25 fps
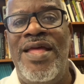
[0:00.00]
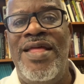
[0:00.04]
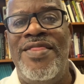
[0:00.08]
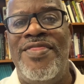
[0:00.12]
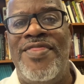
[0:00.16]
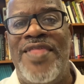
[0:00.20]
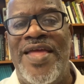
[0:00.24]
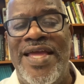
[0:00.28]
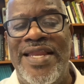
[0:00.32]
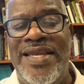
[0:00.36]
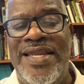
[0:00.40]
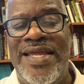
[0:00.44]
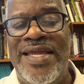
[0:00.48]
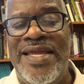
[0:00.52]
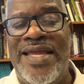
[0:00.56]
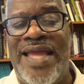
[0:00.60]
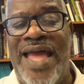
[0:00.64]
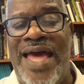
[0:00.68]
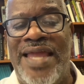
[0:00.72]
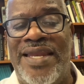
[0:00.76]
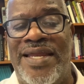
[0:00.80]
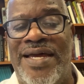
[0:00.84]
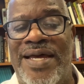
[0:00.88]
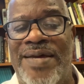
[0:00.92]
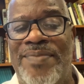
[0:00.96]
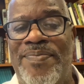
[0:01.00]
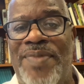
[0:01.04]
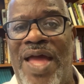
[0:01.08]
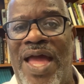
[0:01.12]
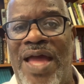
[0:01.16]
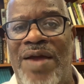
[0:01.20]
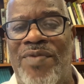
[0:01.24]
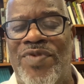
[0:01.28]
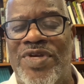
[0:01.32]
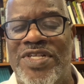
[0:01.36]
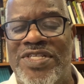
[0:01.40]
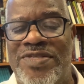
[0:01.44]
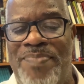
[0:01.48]
Then he got up
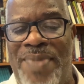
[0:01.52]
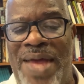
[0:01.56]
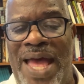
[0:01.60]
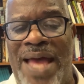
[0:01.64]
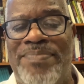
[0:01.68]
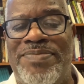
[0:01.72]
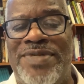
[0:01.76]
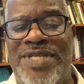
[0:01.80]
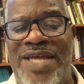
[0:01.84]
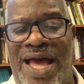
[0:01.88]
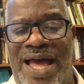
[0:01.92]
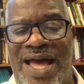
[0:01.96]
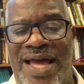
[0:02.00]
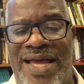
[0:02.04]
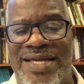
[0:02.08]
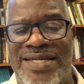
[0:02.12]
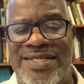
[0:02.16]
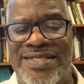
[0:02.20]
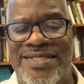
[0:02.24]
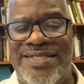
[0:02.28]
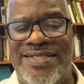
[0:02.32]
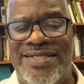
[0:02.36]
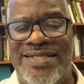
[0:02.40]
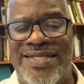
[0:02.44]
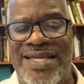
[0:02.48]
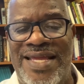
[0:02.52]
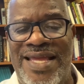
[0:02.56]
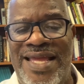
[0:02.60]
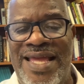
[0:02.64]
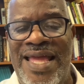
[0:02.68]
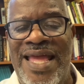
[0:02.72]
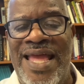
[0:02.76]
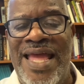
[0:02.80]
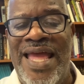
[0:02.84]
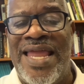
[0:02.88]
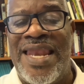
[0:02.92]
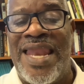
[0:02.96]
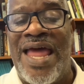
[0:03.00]
and was baptized.
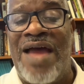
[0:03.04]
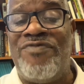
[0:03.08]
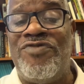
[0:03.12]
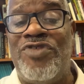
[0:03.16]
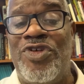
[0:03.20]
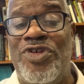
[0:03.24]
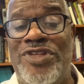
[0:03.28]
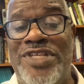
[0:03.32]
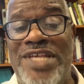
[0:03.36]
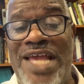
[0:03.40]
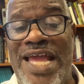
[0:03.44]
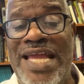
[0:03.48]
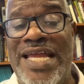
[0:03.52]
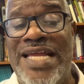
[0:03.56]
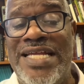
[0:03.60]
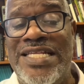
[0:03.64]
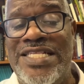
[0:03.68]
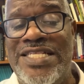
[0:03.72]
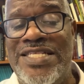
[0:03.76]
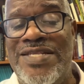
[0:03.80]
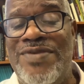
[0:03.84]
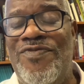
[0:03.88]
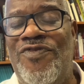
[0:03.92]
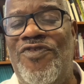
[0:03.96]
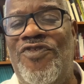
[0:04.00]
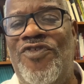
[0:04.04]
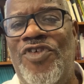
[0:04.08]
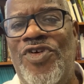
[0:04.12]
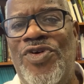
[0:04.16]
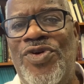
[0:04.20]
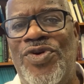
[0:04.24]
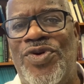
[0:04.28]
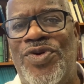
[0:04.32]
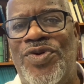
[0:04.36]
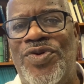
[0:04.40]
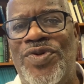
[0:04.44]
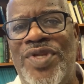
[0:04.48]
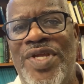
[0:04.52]
And after taking some
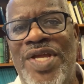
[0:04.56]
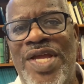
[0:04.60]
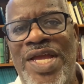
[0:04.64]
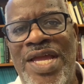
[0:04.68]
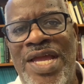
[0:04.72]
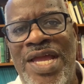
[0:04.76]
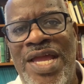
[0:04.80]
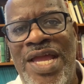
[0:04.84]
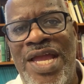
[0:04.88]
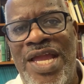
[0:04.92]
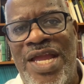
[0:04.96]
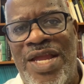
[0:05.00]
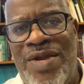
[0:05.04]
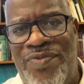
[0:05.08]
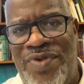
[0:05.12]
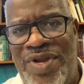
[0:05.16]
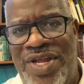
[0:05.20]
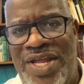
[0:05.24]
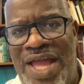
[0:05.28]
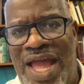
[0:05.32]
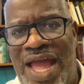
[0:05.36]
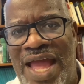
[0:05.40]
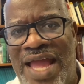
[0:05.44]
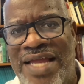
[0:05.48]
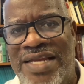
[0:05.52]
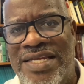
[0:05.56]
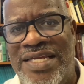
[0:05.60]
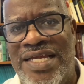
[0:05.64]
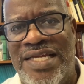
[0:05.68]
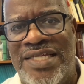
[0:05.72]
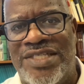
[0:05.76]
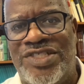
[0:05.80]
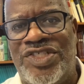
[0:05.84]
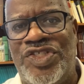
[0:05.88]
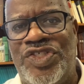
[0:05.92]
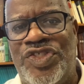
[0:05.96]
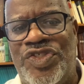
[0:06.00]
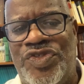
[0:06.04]
food, he regained
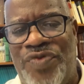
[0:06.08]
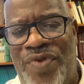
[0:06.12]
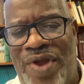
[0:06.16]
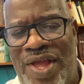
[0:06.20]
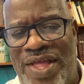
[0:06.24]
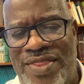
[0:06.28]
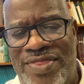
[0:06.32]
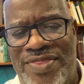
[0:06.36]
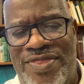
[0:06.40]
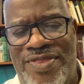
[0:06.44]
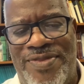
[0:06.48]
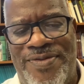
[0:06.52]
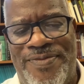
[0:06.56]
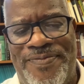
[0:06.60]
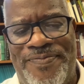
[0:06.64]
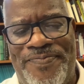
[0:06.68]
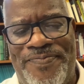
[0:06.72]
his strength.